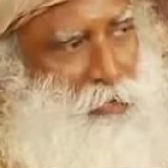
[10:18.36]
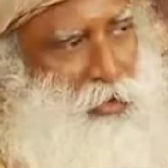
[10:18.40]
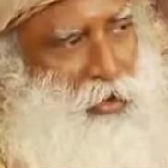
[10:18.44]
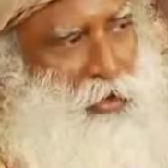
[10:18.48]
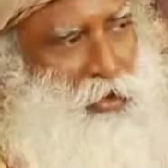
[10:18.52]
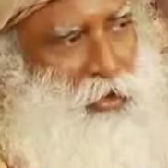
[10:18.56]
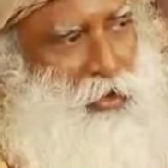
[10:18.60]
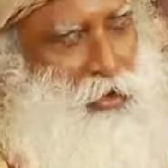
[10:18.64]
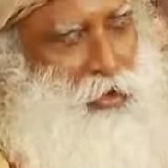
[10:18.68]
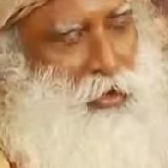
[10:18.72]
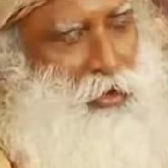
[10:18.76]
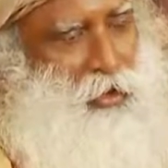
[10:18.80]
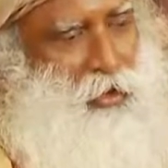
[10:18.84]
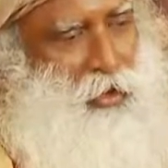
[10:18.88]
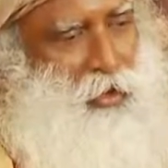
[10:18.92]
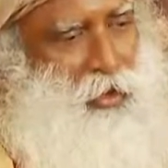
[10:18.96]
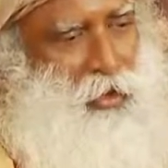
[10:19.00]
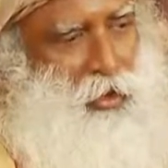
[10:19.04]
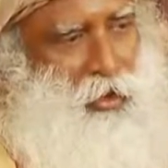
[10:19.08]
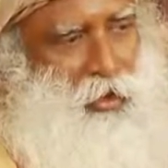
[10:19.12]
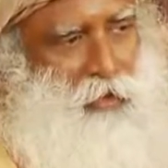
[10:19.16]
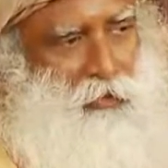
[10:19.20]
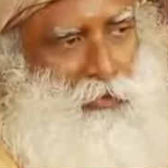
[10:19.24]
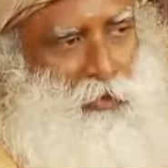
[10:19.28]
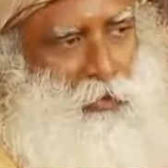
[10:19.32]
me.
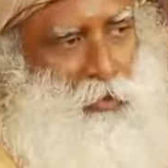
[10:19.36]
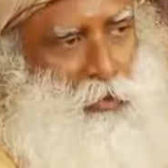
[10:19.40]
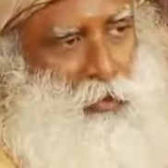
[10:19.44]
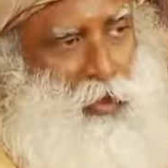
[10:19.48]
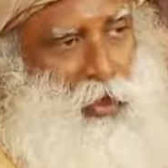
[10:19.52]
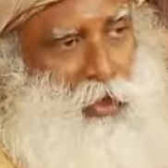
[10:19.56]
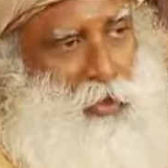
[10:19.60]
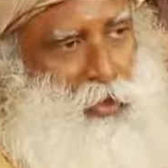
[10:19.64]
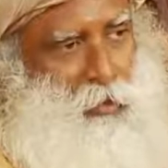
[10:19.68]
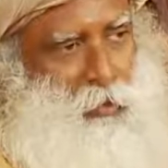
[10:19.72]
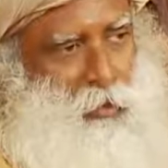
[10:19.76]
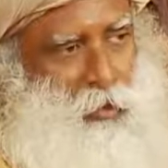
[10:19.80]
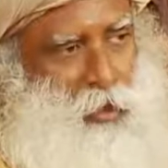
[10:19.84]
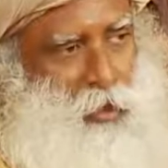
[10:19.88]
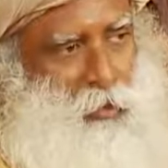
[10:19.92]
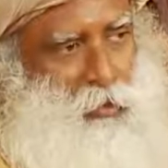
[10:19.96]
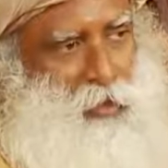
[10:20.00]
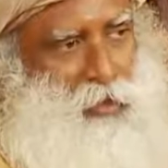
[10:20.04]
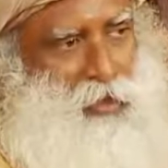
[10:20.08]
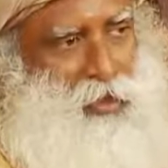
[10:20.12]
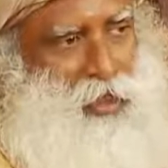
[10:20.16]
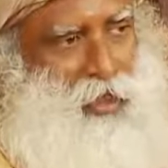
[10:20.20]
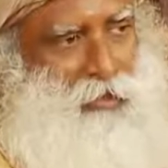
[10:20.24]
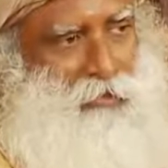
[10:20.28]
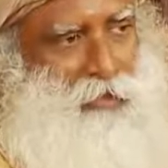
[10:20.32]
If you break the
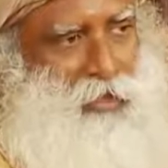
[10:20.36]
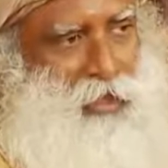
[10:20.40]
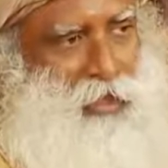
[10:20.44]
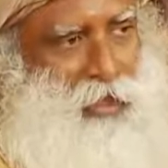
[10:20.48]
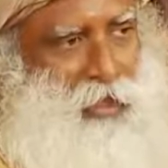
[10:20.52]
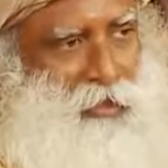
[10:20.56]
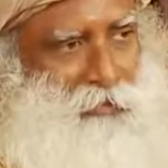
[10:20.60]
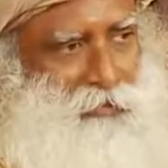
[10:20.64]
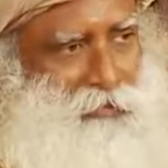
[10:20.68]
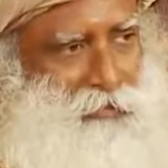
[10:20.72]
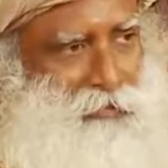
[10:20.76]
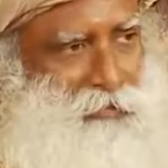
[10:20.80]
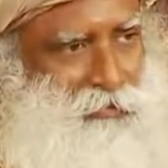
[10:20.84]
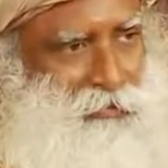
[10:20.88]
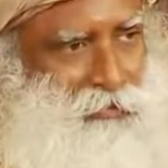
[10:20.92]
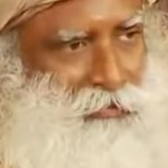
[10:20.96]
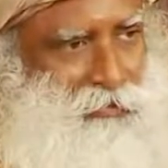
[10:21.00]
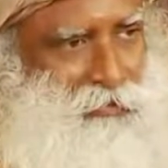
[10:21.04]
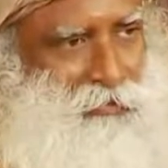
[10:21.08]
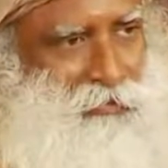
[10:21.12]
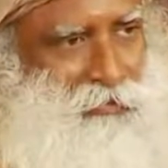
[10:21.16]
promise, I will leave.